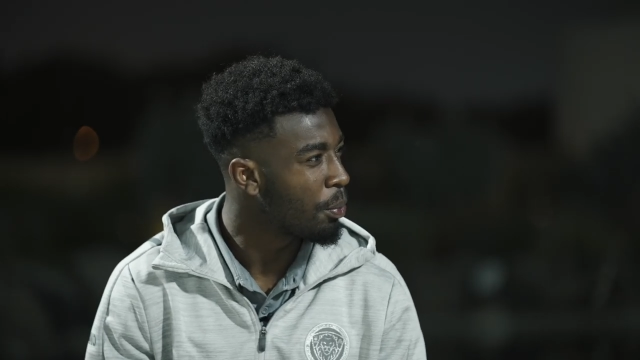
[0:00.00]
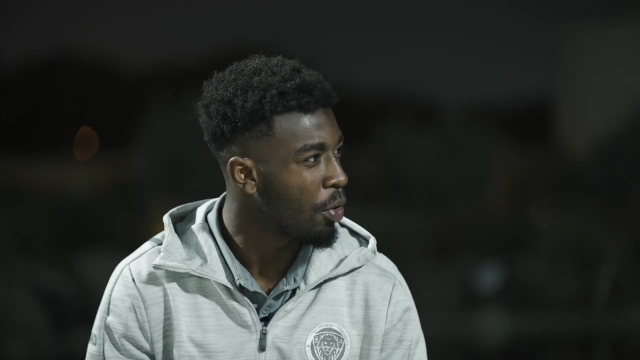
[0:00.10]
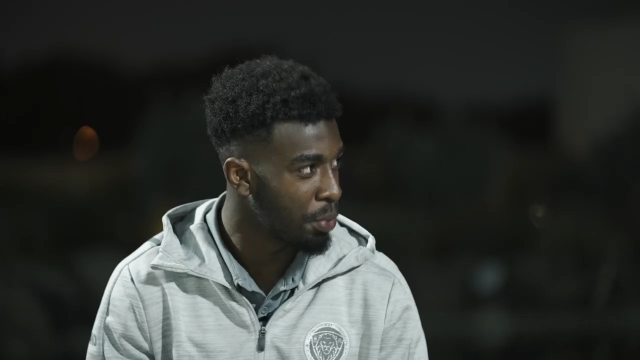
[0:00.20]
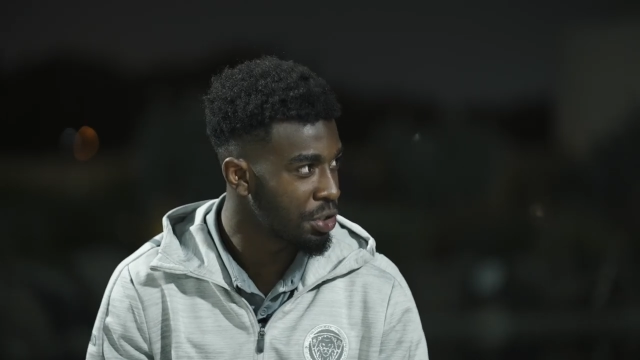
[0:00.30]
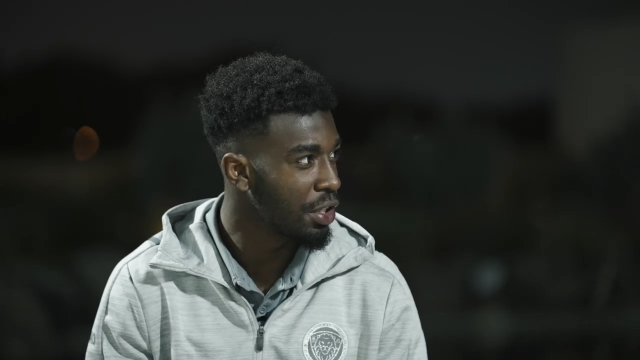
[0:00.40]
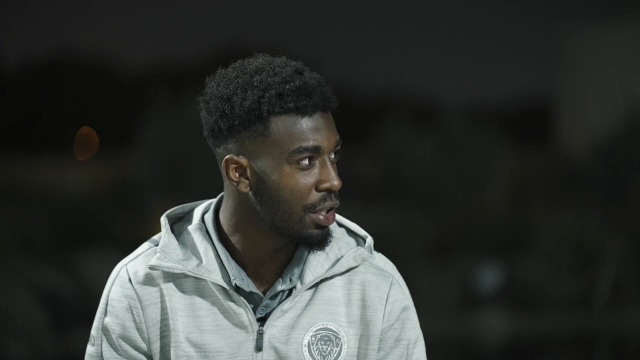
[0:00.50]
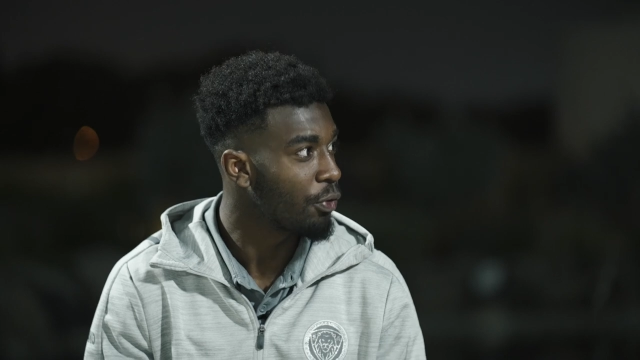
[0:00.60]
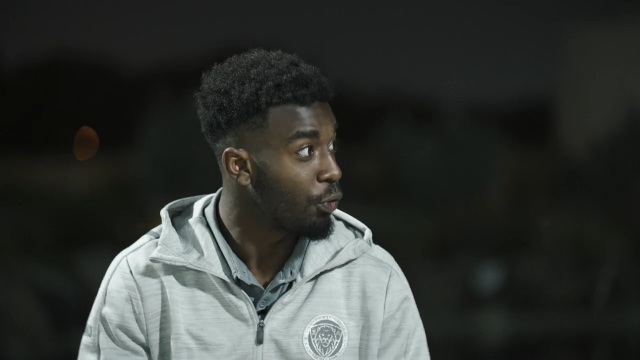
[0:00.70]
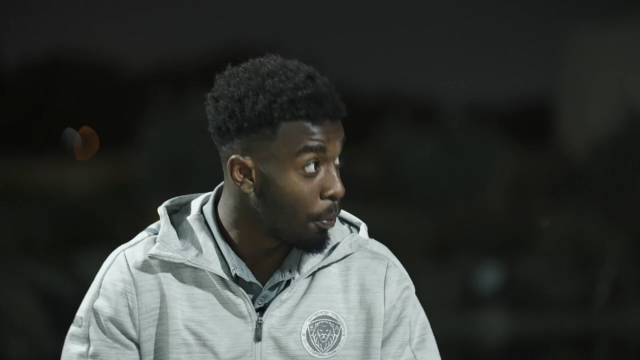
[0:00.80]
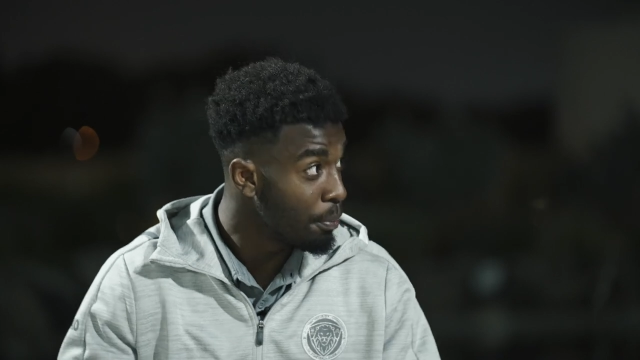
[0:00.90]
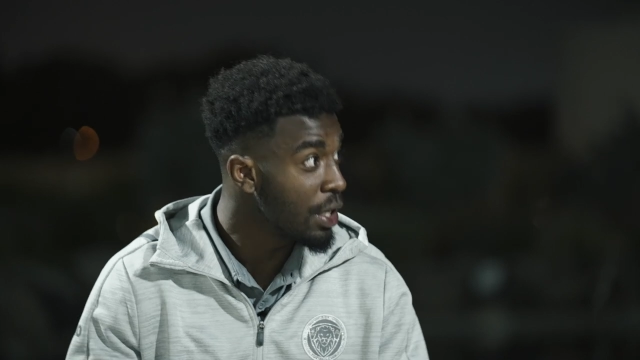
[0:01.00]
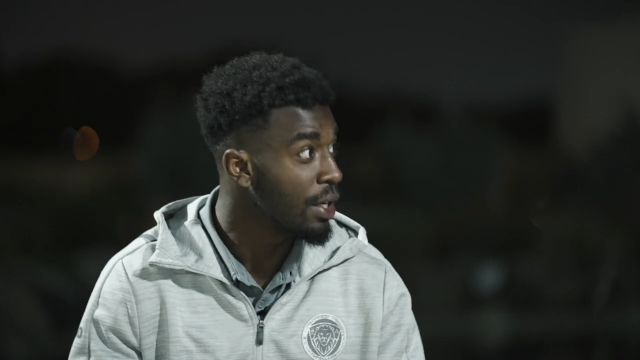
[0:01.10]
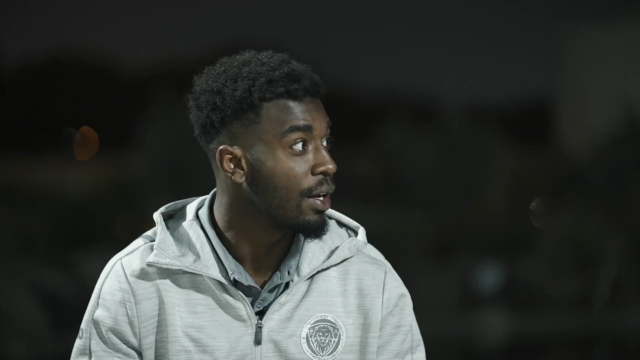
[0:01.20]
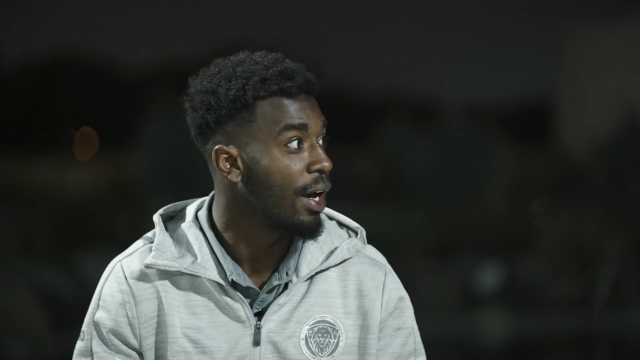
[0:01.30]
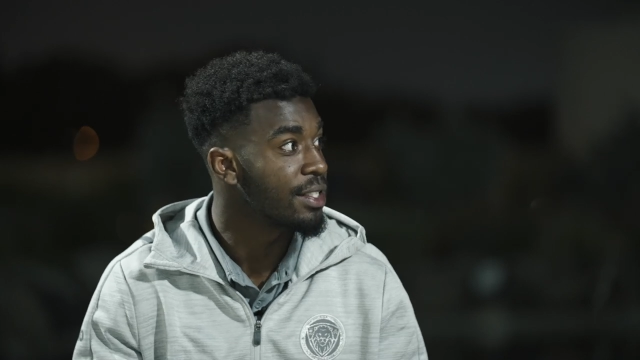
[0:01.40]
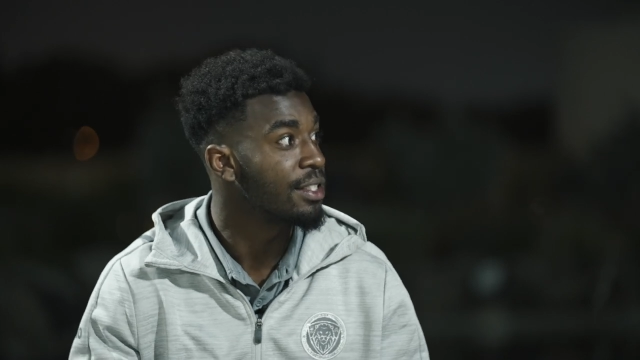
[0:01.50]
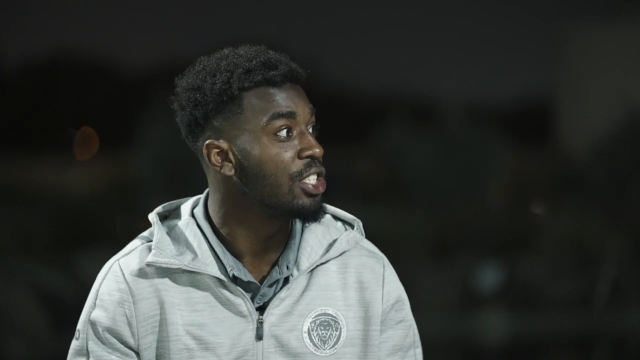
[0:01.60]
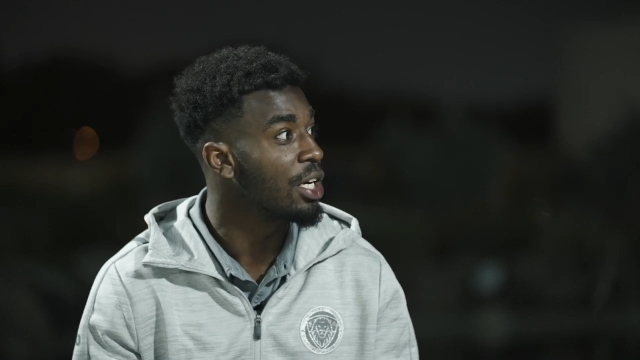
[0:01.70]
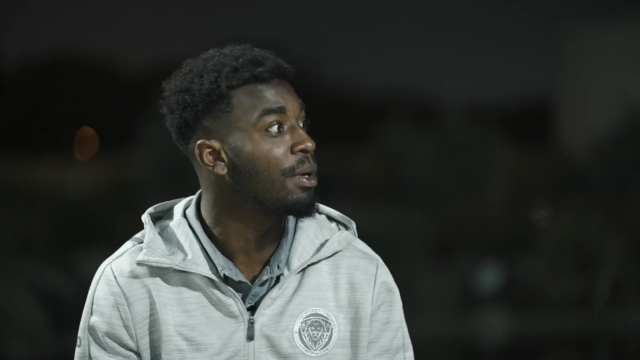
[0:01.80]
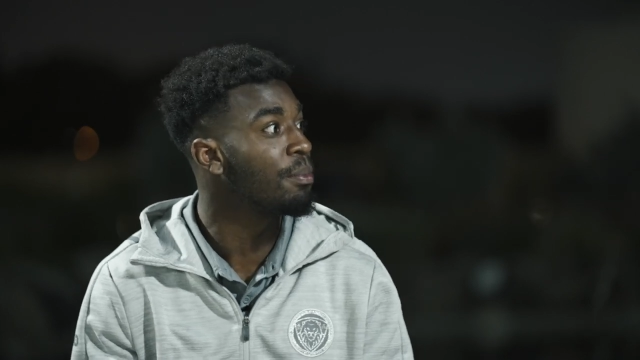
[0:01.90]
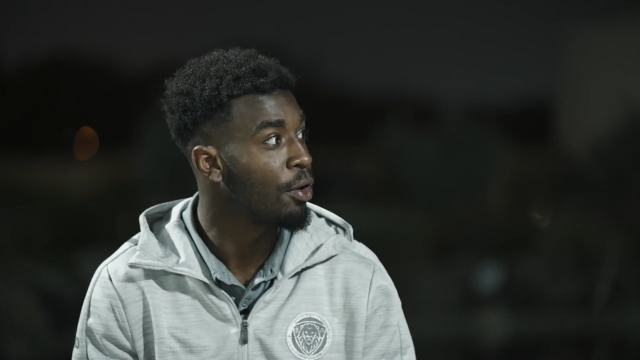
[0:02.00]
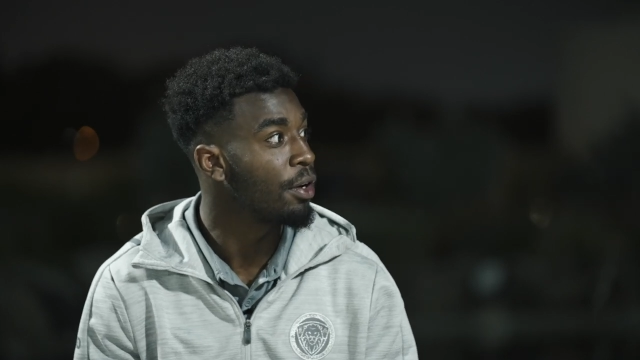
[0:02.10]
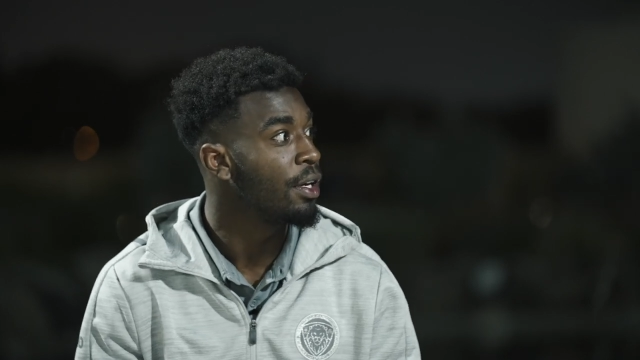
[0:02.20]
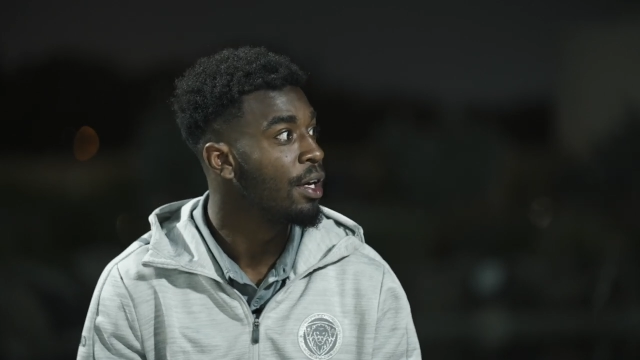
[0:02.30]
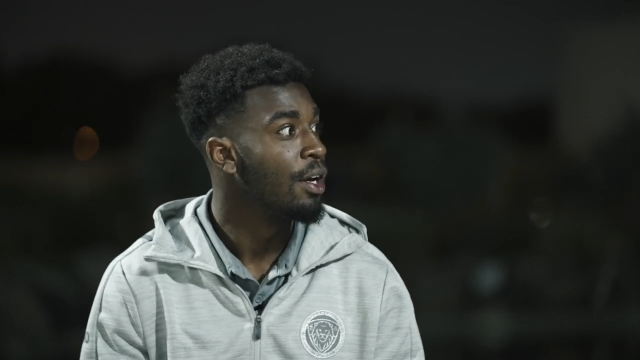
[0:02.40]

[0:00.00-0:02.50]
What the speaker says: opportunity for me as a German boy